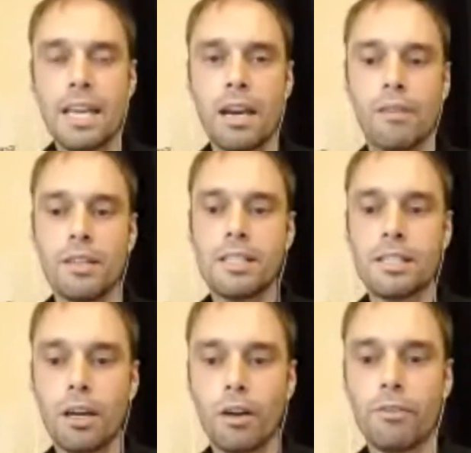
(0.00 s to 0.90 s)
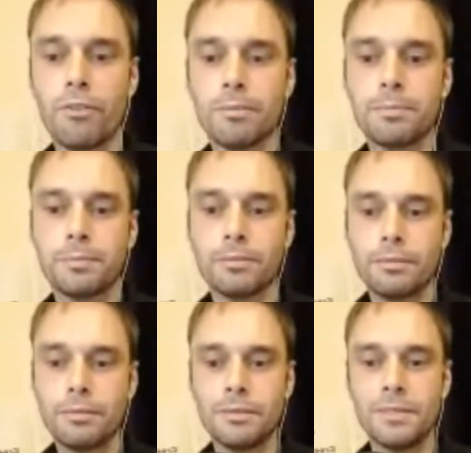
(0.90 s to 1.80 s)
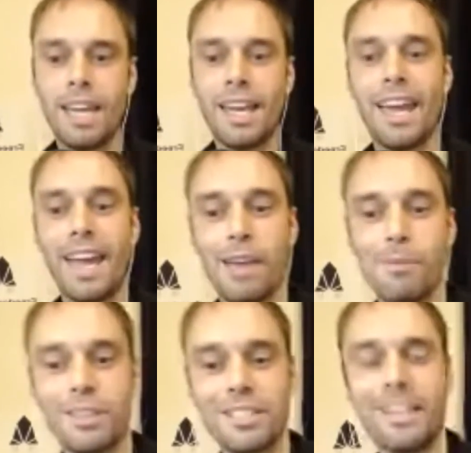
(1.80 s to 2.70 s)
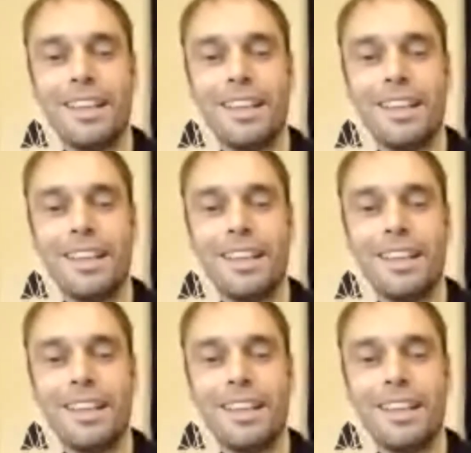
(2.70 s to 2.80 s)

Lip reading: in and of itself. Hey, Martin,